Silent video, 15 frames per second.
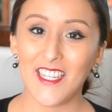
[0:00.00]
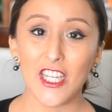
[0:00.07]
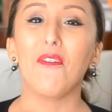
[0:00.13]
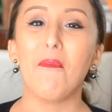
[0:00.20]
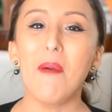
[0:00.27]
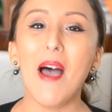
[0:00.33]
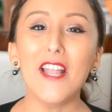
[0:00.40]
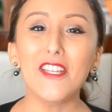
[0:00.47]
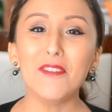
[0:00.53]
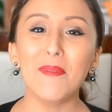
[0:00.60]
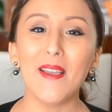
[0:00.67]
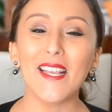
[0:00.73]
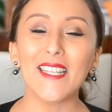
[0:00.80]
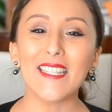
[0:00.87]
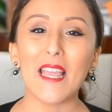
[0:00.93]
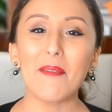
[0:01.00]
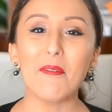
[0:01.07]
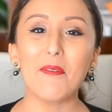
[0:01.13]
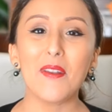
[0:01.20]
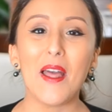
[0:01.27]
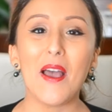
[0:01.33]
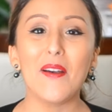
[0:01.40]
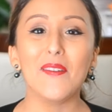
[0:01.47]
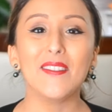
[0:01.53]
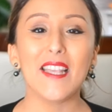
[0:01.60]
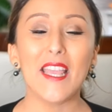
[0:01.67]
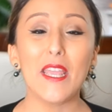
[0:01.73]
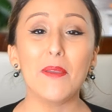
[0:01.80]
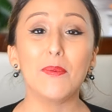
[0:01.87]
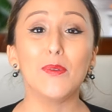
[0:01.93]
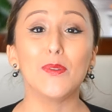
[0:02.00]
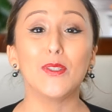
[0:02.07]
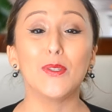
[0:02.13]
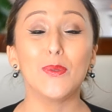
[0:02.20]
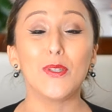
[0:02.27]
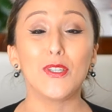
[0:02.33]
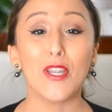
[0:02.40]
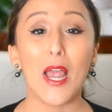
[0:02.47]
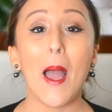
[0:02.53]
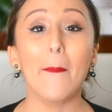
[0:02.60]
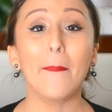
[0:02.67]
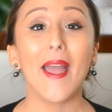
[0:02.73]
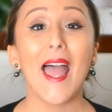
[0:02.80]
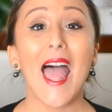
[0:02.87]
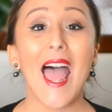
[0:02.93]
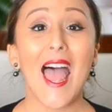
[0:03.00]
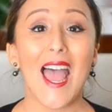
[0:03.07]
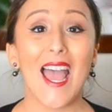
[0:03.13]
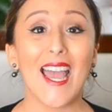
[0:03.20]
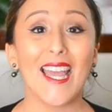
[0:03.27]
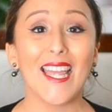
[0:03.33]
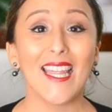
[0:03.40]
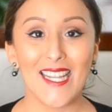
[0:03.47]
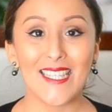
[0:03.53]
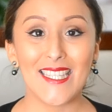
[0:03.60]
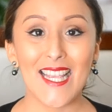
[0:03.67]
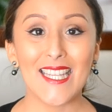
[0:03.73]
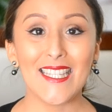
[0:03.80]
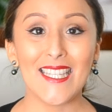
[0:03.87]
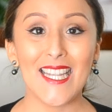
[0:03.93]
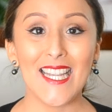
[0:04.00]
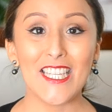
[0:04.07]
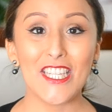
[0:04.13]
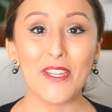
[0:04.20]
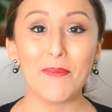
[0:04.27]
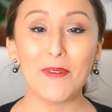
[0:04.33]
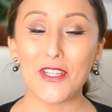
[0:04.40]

Well, imagine my excitement when I was able to shop at Destination